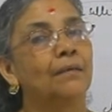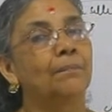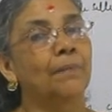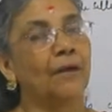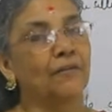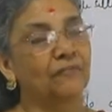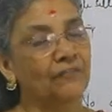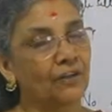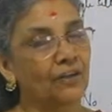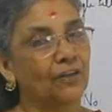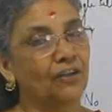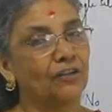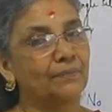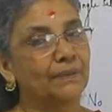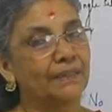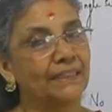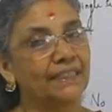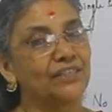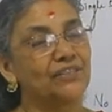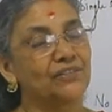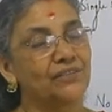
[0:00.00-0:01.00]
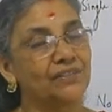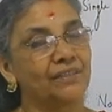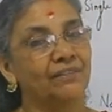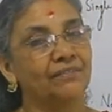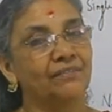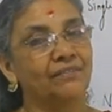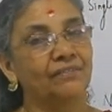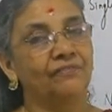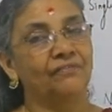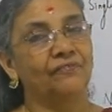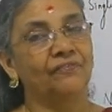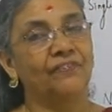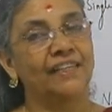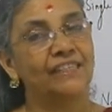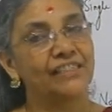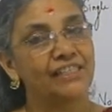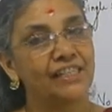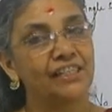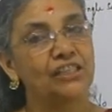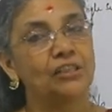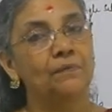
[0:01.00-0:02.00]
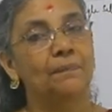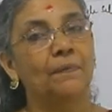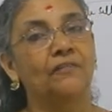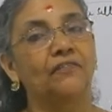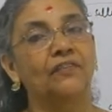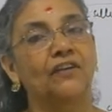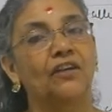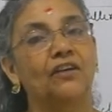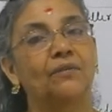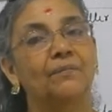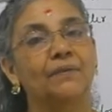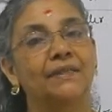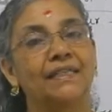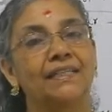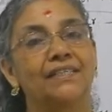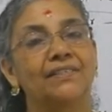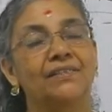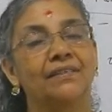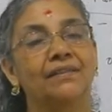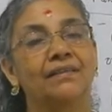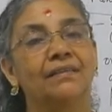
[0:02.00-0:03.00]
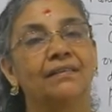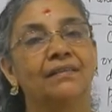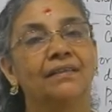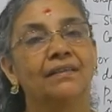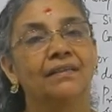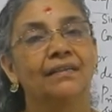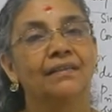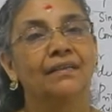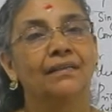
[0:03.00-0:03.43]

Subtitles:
buffer competition, features of buffer competition,